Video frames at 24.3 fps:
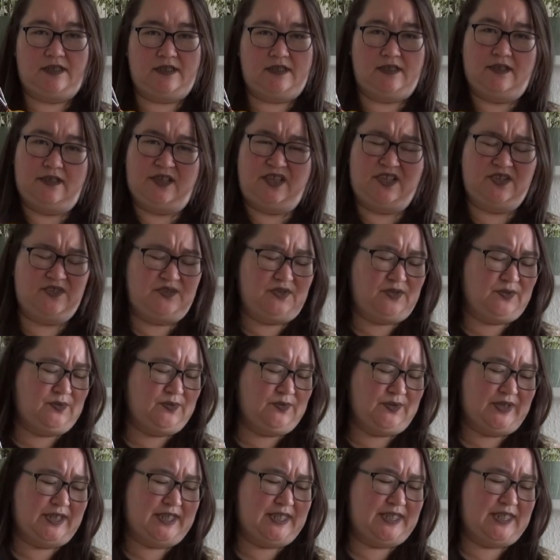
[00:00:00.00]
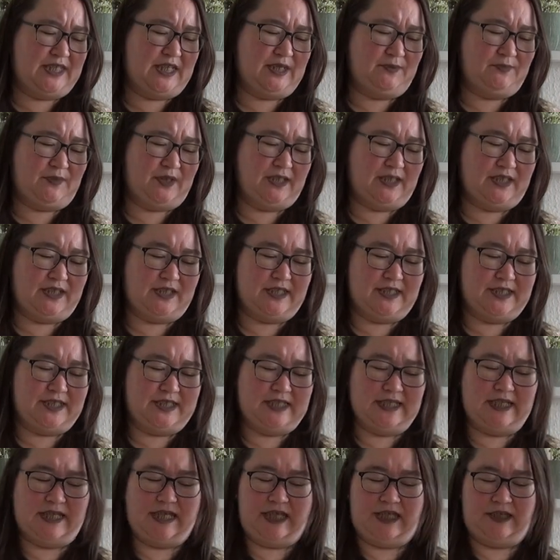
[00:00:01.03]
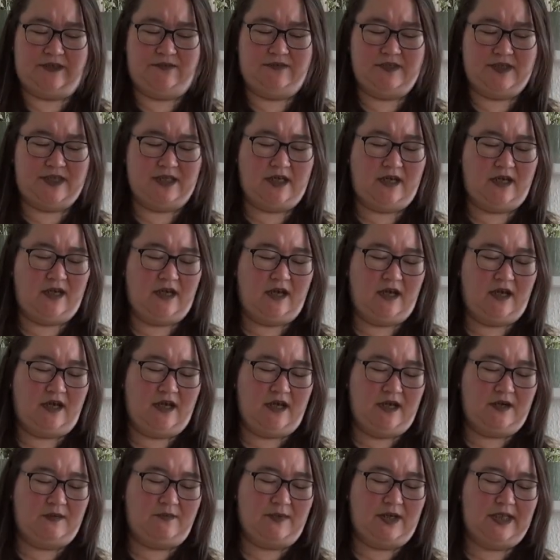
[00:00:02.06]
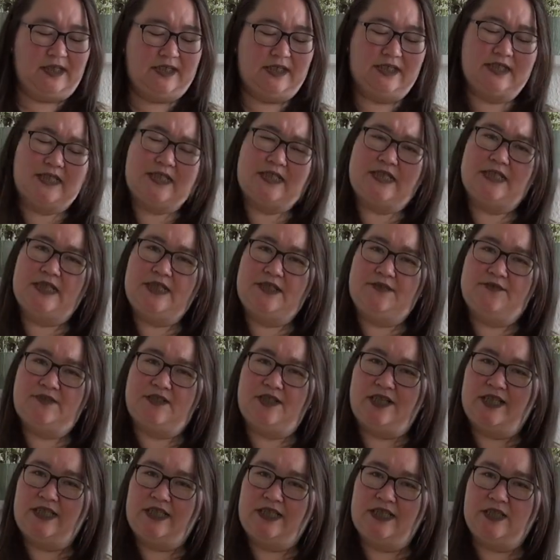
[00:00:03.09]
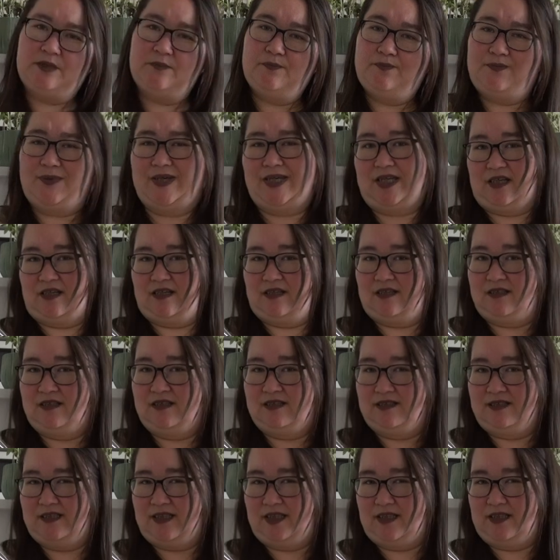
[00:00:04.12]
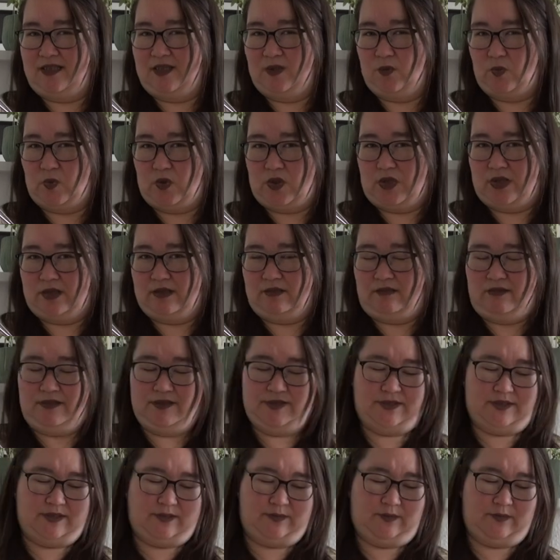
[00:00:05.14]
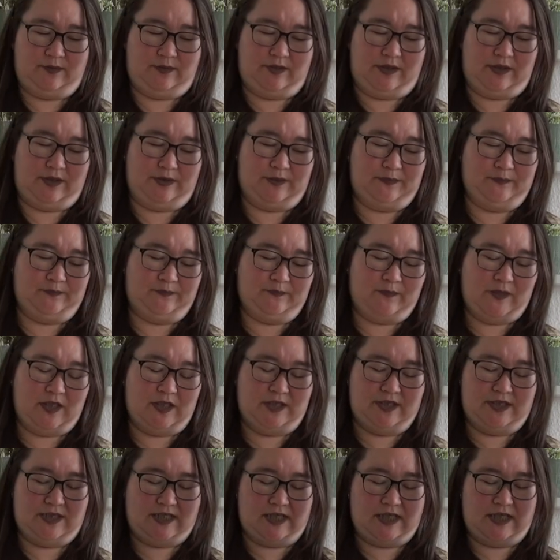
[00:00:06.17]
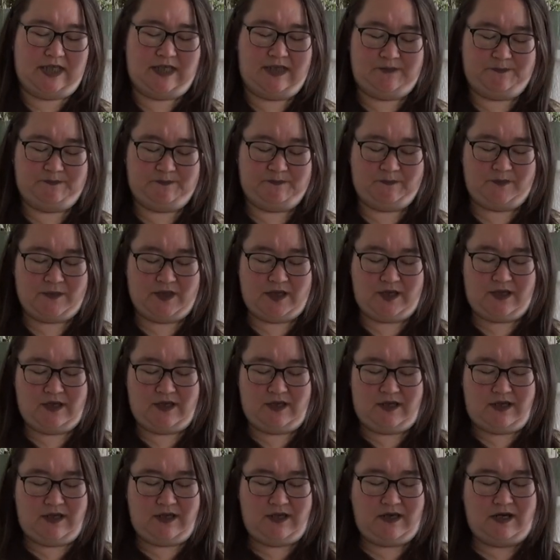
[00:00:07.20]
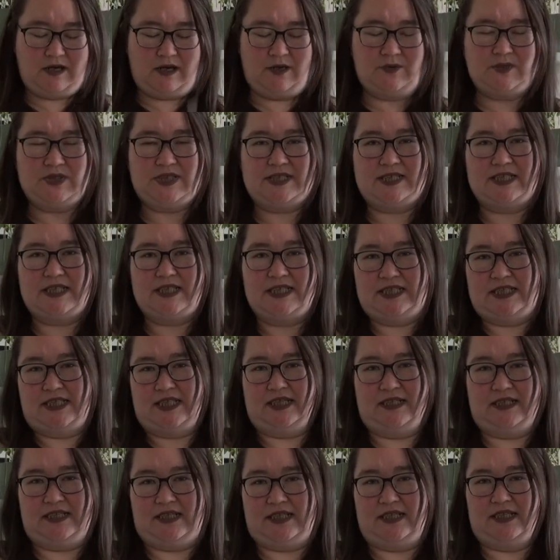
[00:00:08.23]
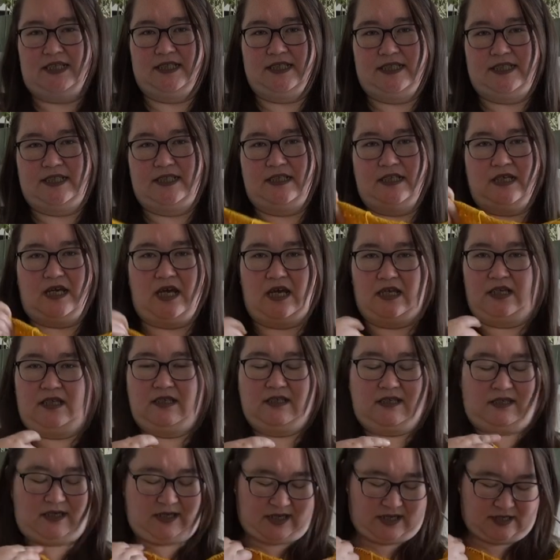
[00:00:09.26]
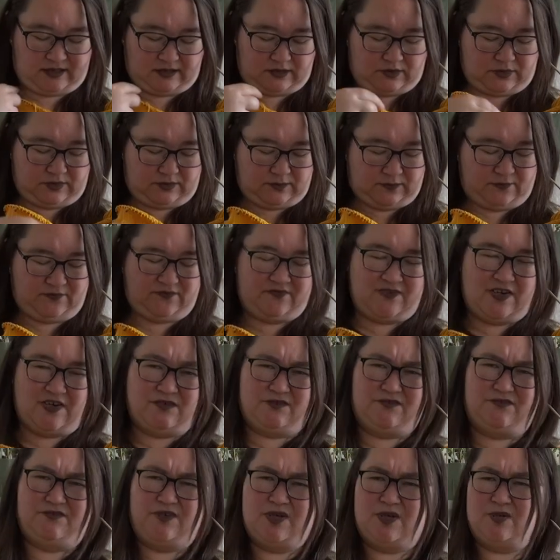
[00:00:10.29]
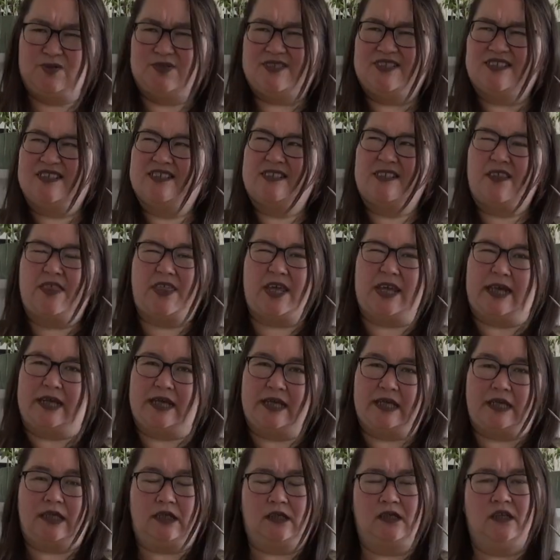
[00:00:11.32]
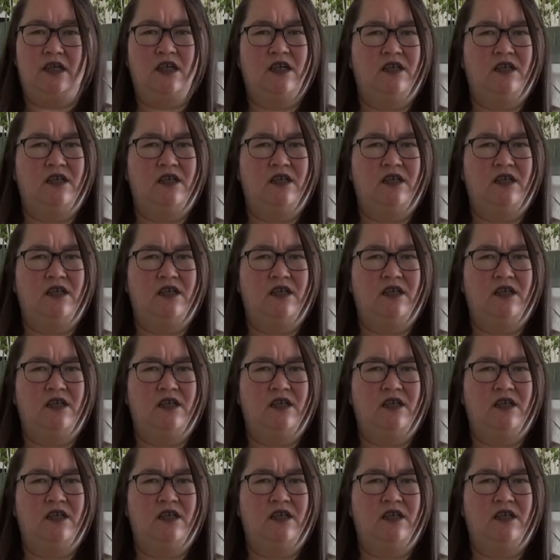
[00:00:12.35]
Uh, you'd already seen my little sleeves. My little sleeves are a little bigger than they were last time. You see, I was knitting this and I haven't gone very far with thinking